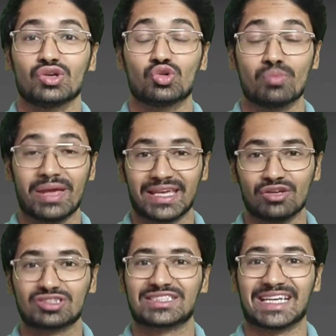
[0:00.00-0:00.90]
to make
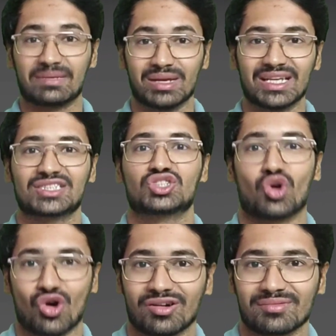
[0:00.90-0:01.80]
your statement
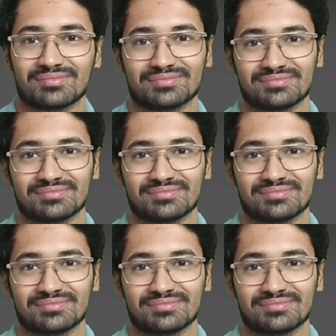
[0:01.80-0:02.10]
strong.